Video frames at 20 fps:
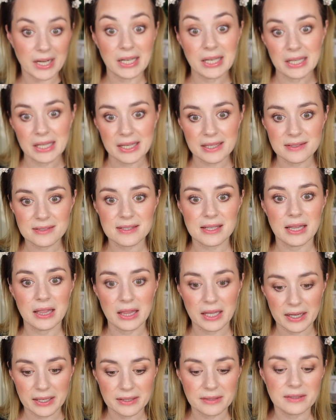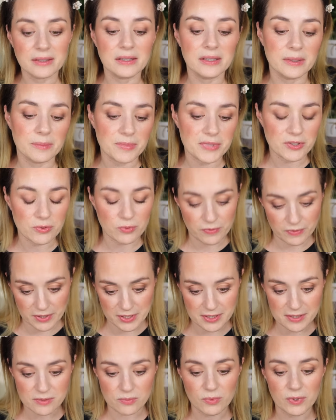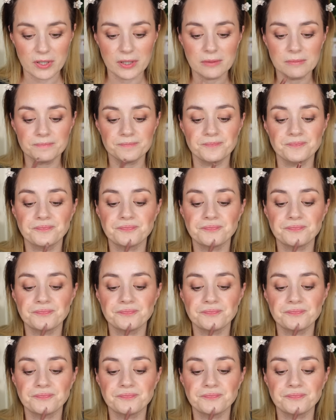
let's line the lips with this one.